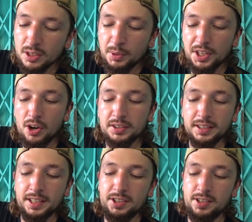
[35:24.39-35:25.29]
But they are
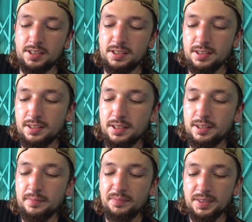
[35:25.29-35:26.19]
delicious,
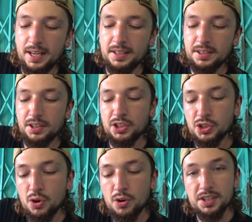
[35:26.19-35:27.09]
and the
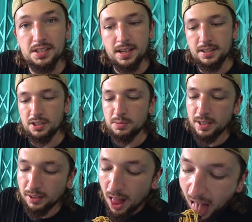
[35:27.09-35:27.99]
sauce is nice as
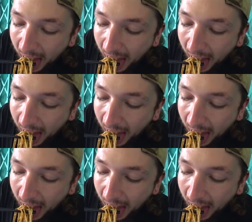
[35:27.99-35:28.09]
well.